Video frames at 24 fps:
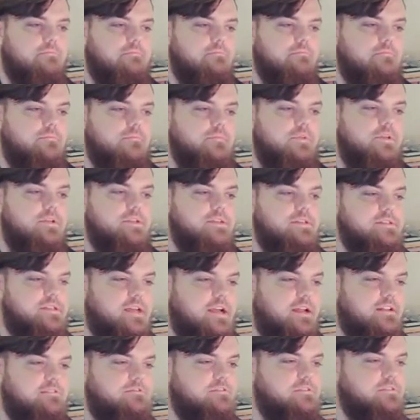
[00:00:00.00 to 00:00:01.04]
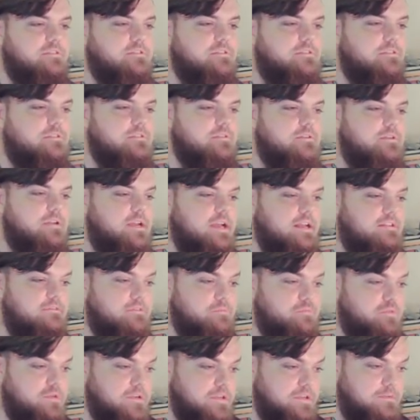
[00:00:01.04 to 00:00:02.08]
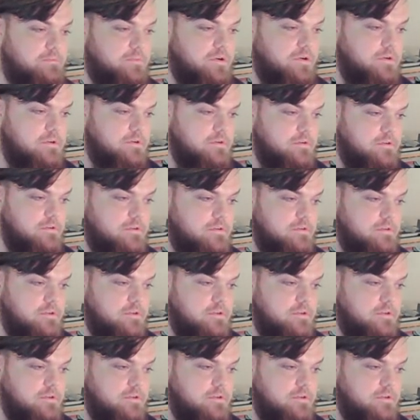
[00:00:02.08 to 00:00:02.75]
Lydian's kind of a pretty mode.